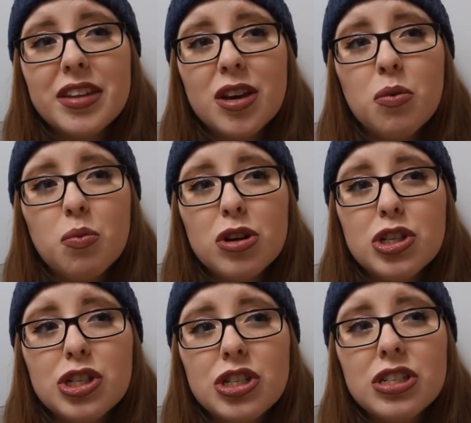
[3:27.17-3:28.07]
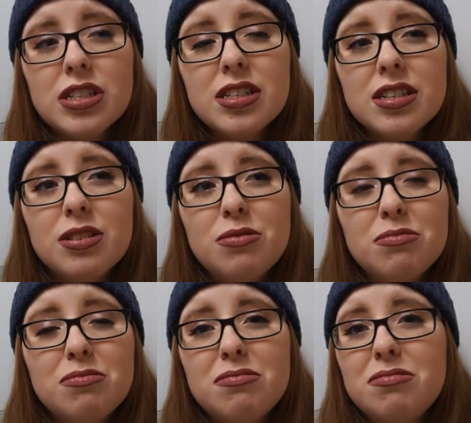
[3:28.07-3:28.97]
it wasn't
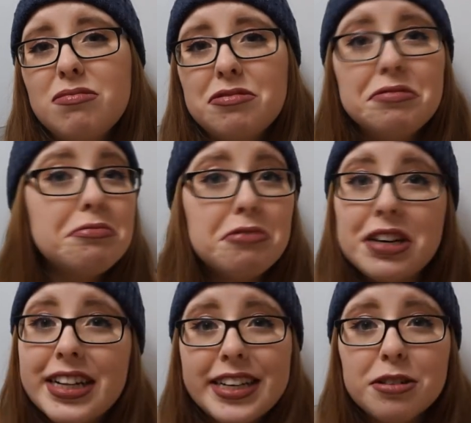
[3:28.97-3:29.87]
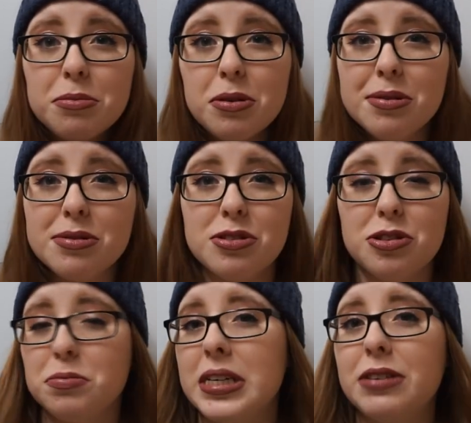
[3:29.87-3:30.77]
relatable
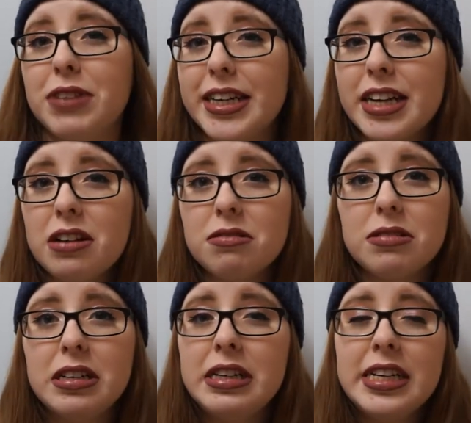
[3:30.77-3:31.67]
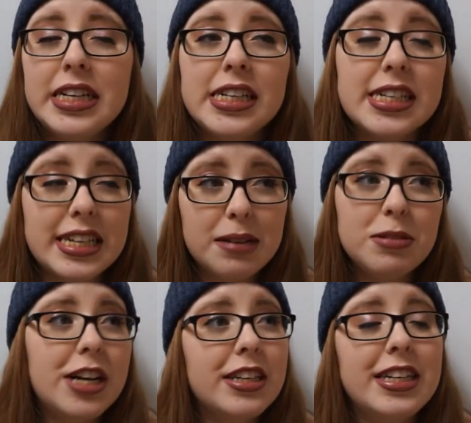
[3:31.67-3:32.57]
to me right now because I am
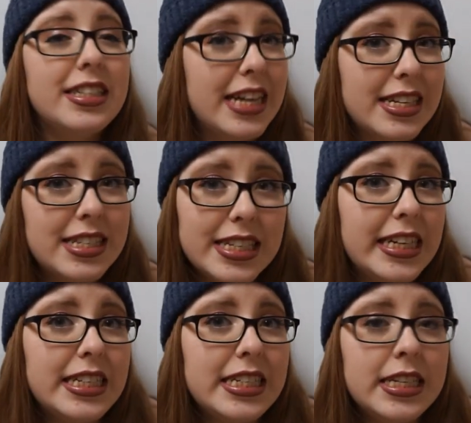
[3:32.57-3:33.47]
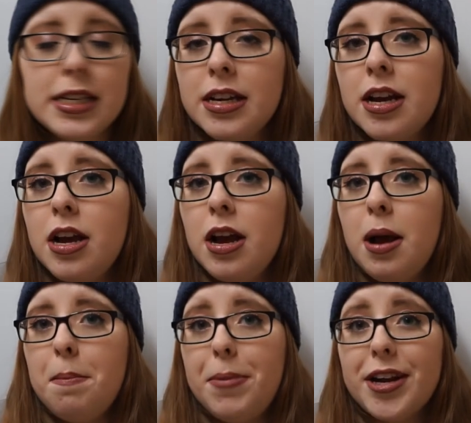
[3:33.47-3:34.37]
not in that state.
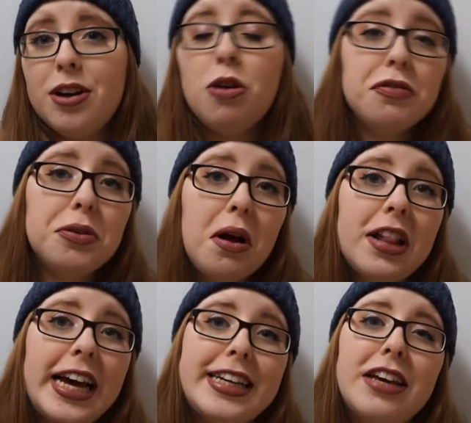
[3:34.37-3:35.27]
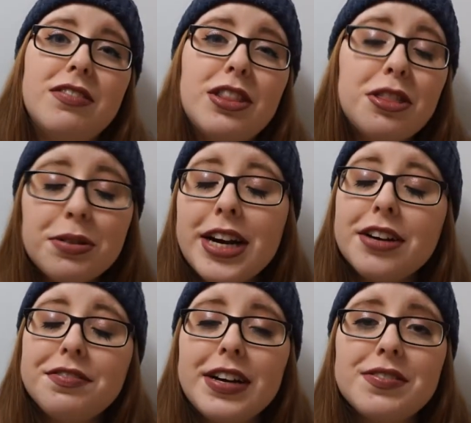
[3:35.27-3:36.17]
But overall, I gave it 3 out
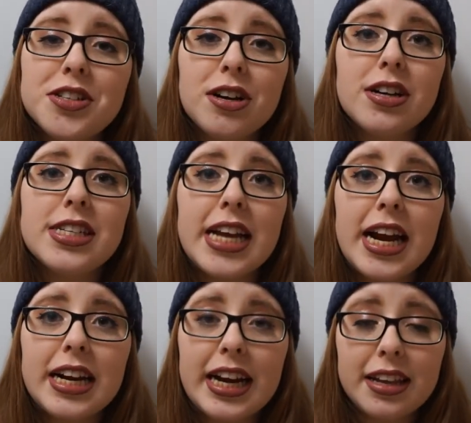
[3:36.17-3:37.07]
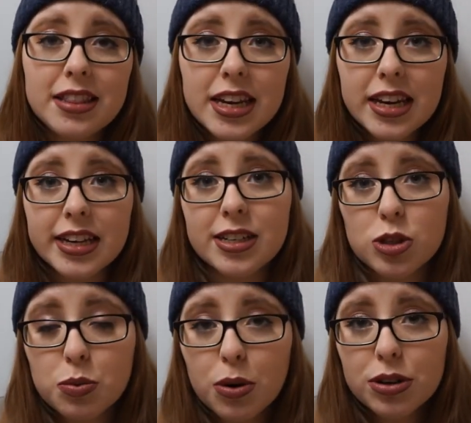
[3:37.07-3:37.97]
of 5 stars, and I think it
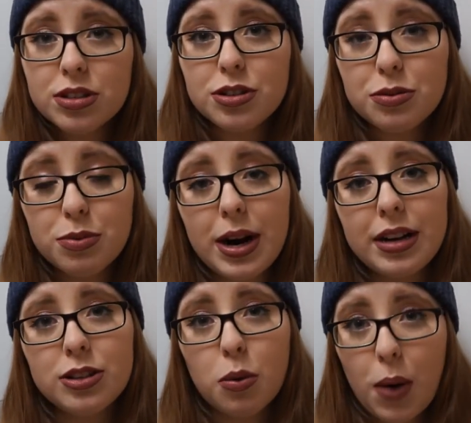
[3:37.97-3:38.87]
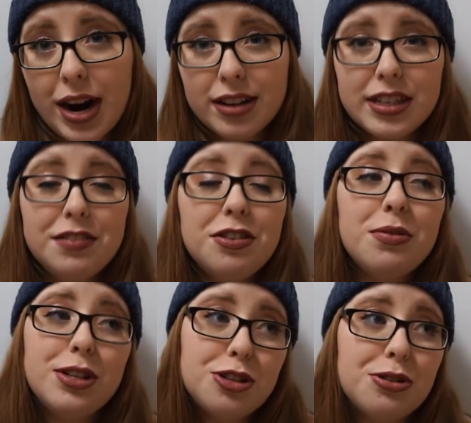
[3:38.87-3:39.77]
is worth the while if you
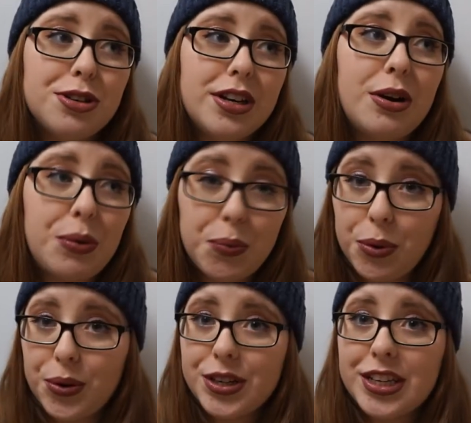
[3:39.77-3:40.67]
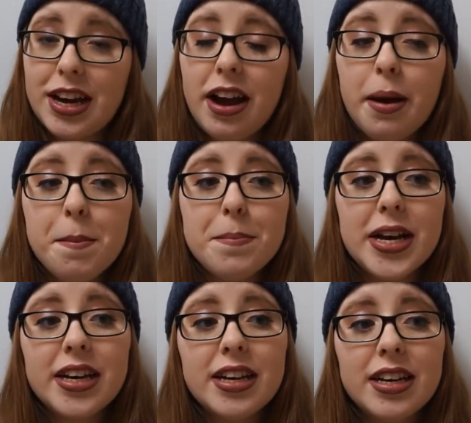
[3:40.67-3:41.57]
enjoy her work. I